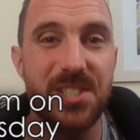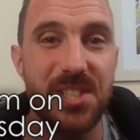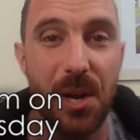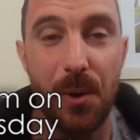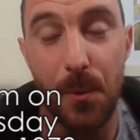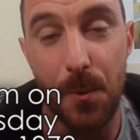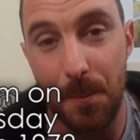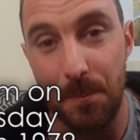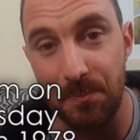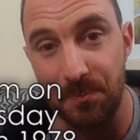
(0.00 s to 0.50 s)

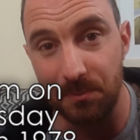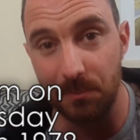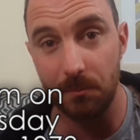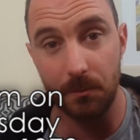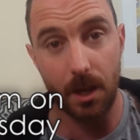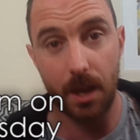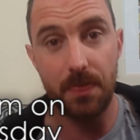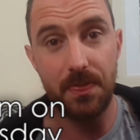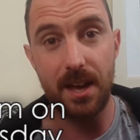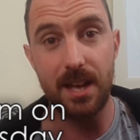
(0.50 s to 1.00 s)
So
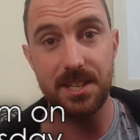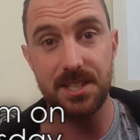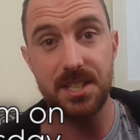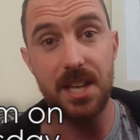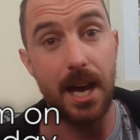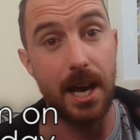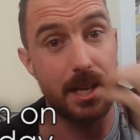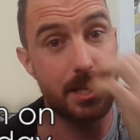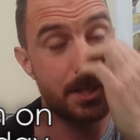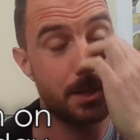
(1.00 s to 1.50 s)

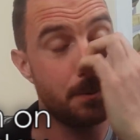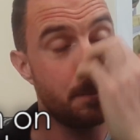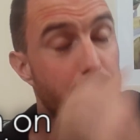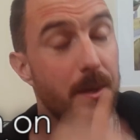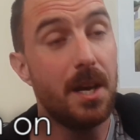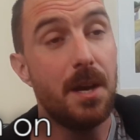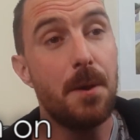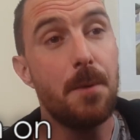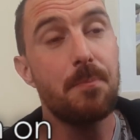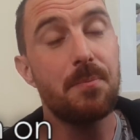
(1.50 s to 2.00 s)
that's that.
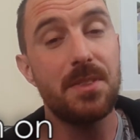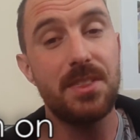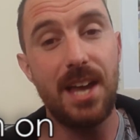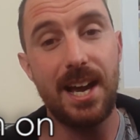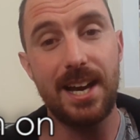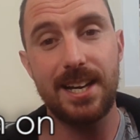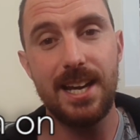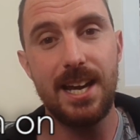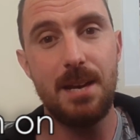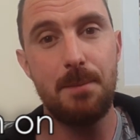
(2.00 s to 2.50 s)
So
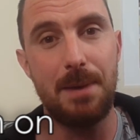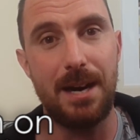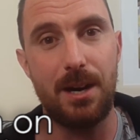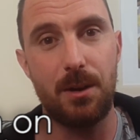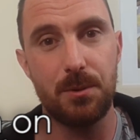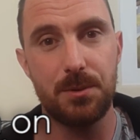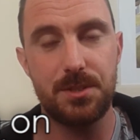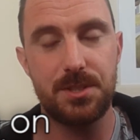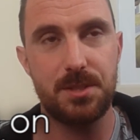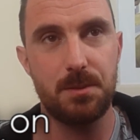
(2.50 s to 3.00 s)
that
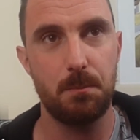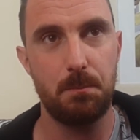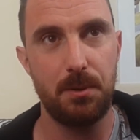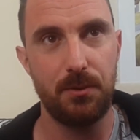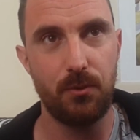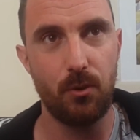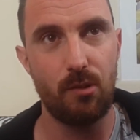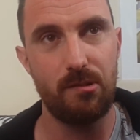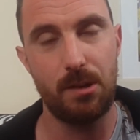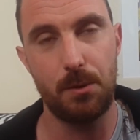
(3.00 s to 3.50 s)
came
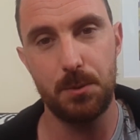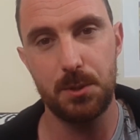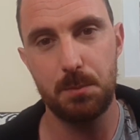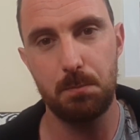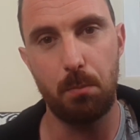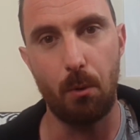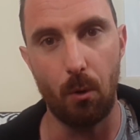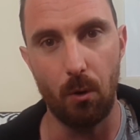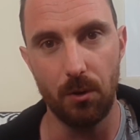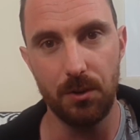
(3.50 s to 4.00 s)
out before
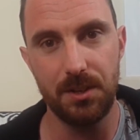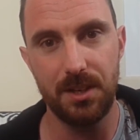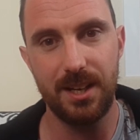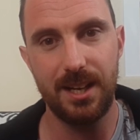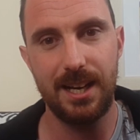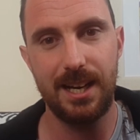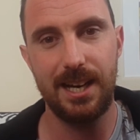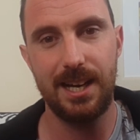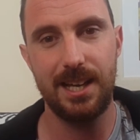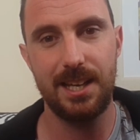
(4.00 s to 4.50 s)
I was
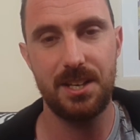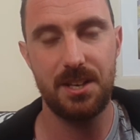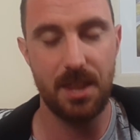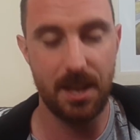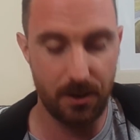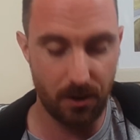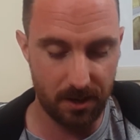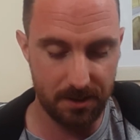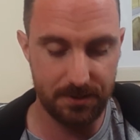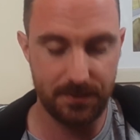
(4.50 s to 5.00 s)
born,
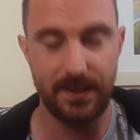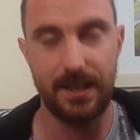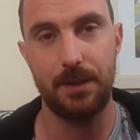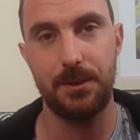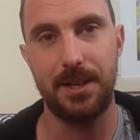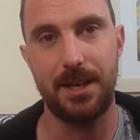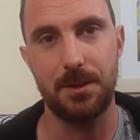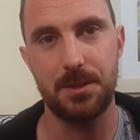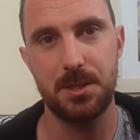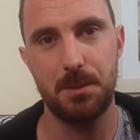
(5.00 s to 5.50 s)
and then I
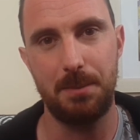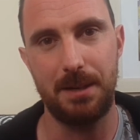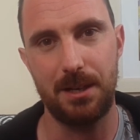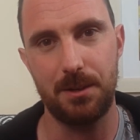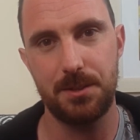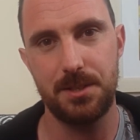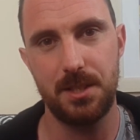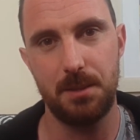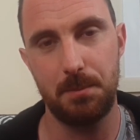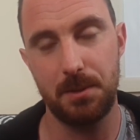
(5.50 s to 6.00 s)
found out
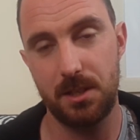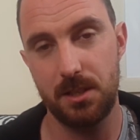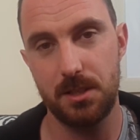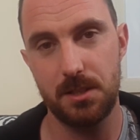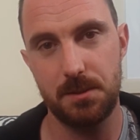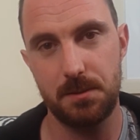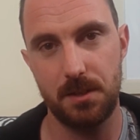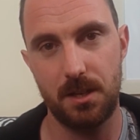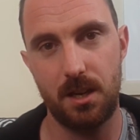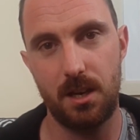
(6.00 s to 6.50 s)
about it
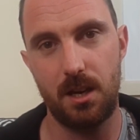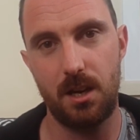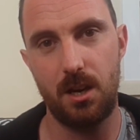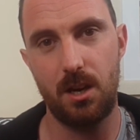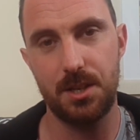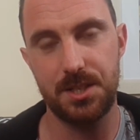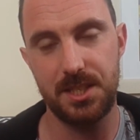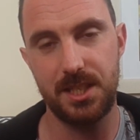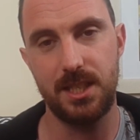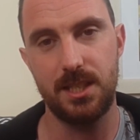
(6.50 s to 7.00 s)
because
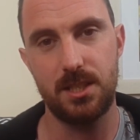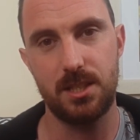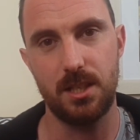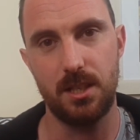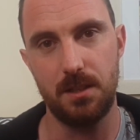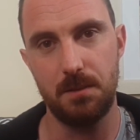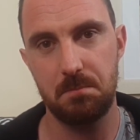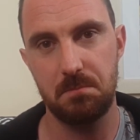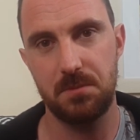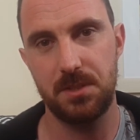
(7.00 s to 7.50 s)
our
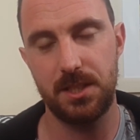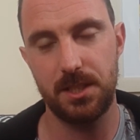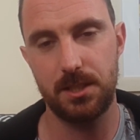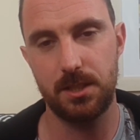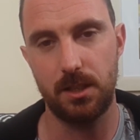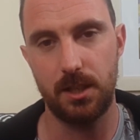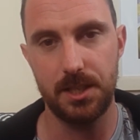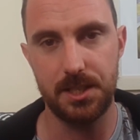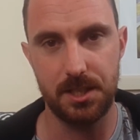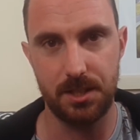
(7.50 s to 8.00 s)
teacher
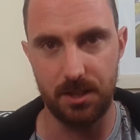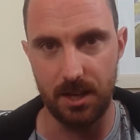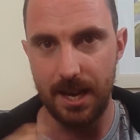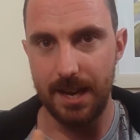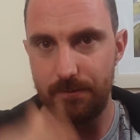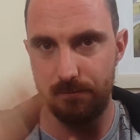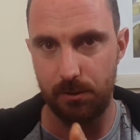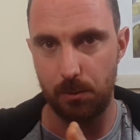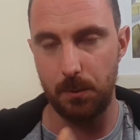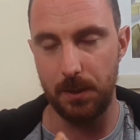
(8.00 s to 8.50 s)

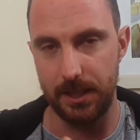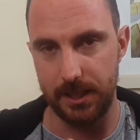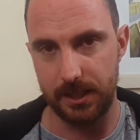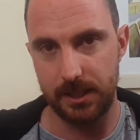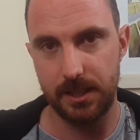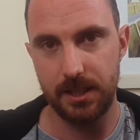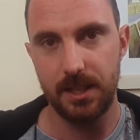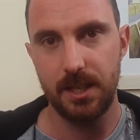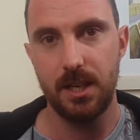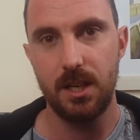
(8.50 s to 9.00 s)
decided that every
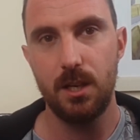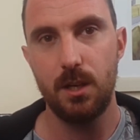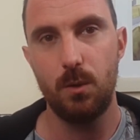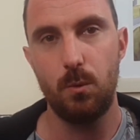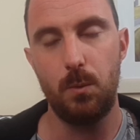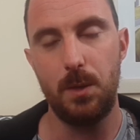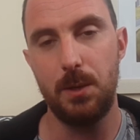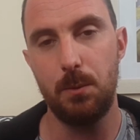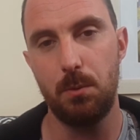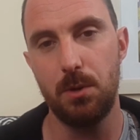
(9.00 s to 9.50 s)
week
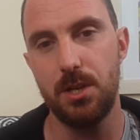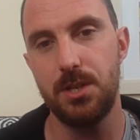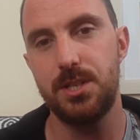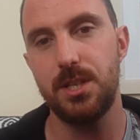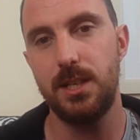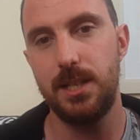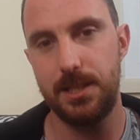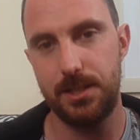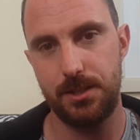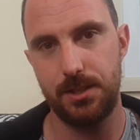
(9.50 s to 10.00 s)
we
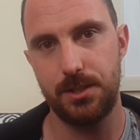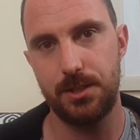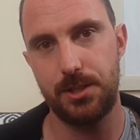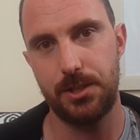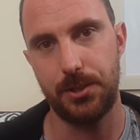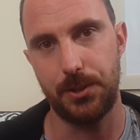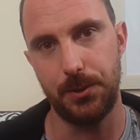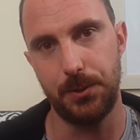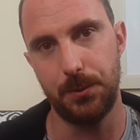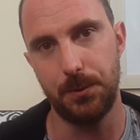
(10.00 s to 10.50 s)
would
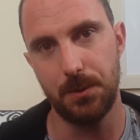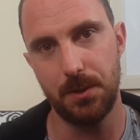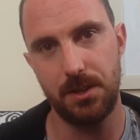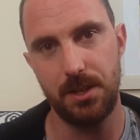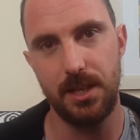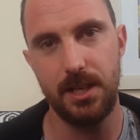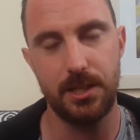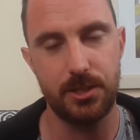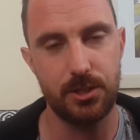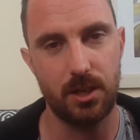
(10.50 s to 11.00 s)
listen
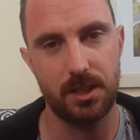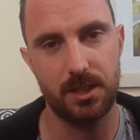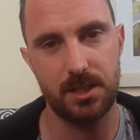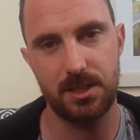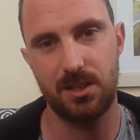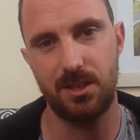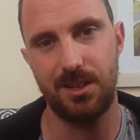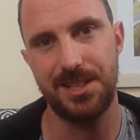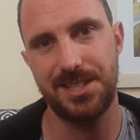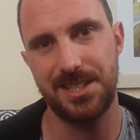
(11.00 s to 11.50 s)
to the
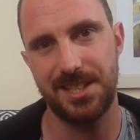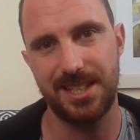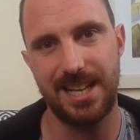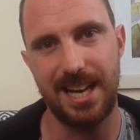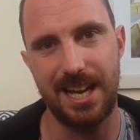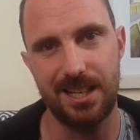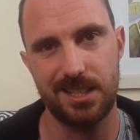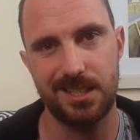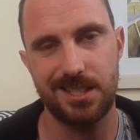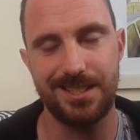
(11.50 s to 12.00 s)
Hitch Hikers
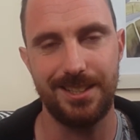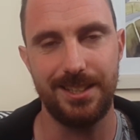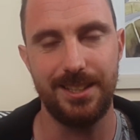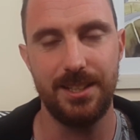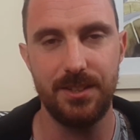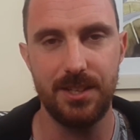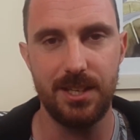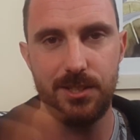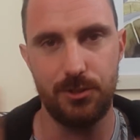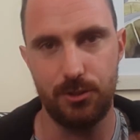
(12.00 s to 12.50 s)
Guide to the
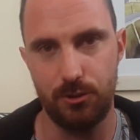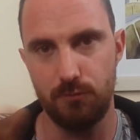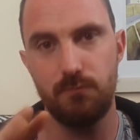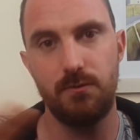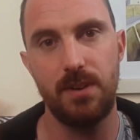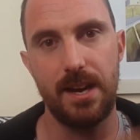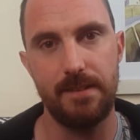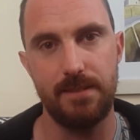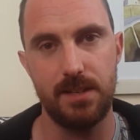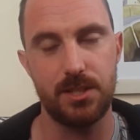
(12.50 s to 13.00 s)
Galaxy and
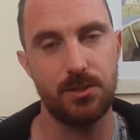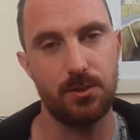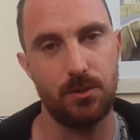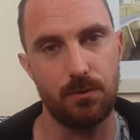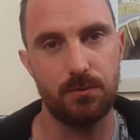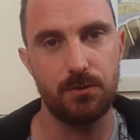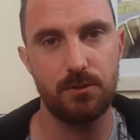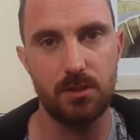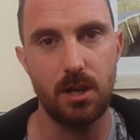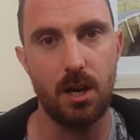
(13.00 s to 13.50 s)
then do
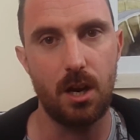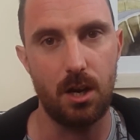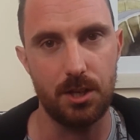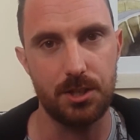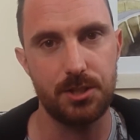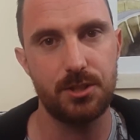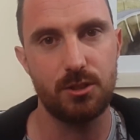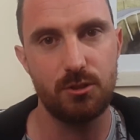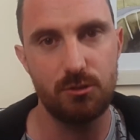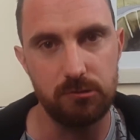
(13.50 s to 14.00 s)
various sort of
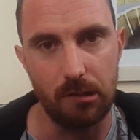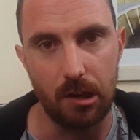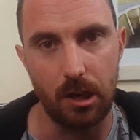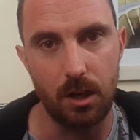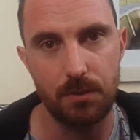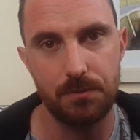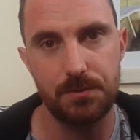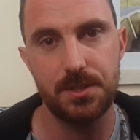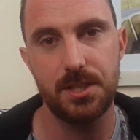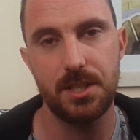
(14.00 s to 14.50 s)
arts and
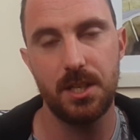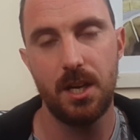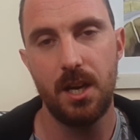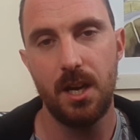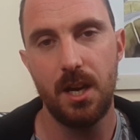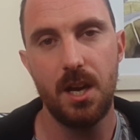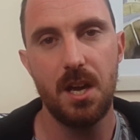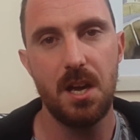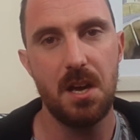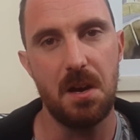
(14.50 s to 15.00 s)

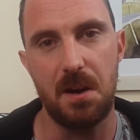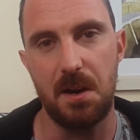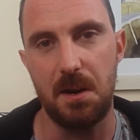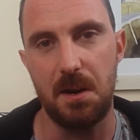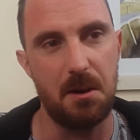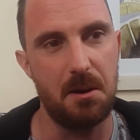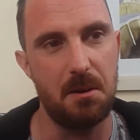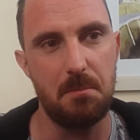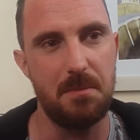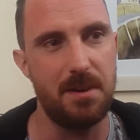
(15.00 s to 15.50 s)
crafts
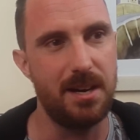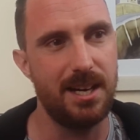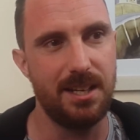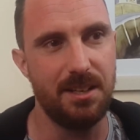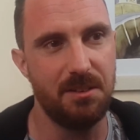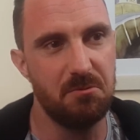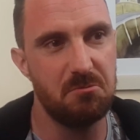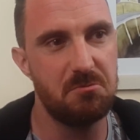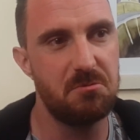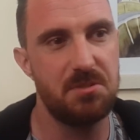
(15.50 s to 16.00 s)

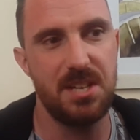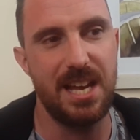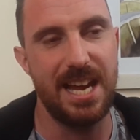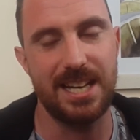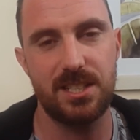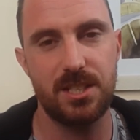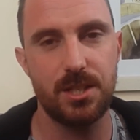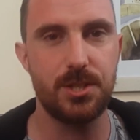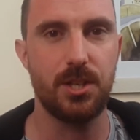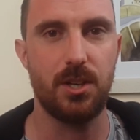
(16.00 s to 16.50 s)
and
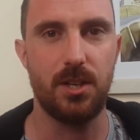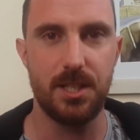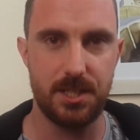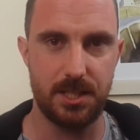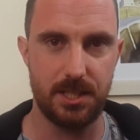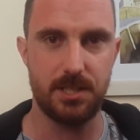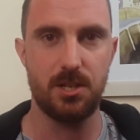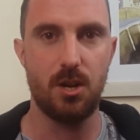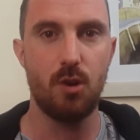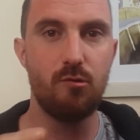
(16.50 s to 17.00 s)

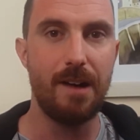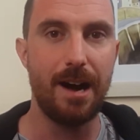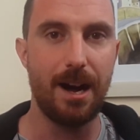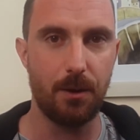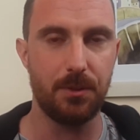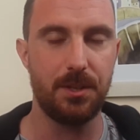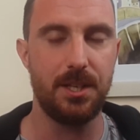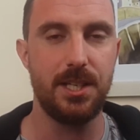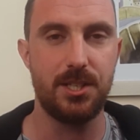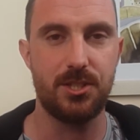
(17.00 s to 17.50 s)
exercises
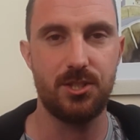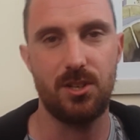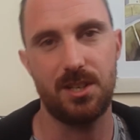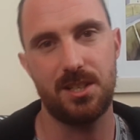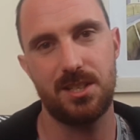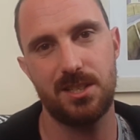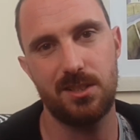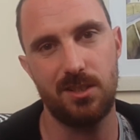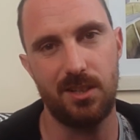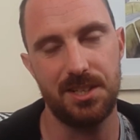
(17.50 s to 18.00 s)
around the
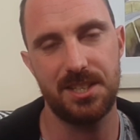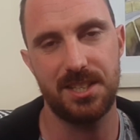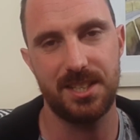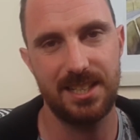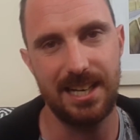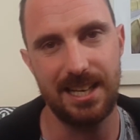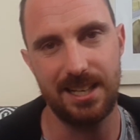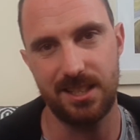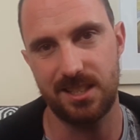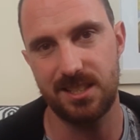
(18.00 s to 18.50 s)
Hitch Hikers
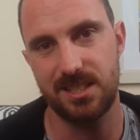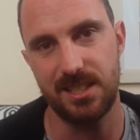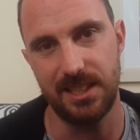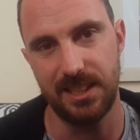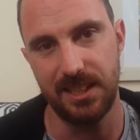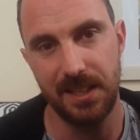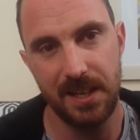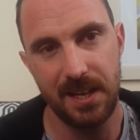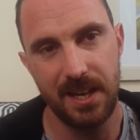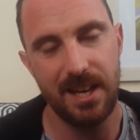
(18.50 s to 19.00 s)
Guide to the
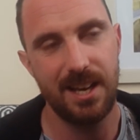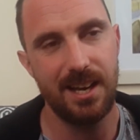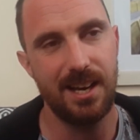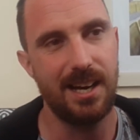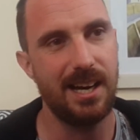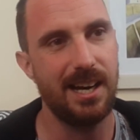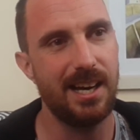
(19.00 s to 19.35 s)
Galaxy.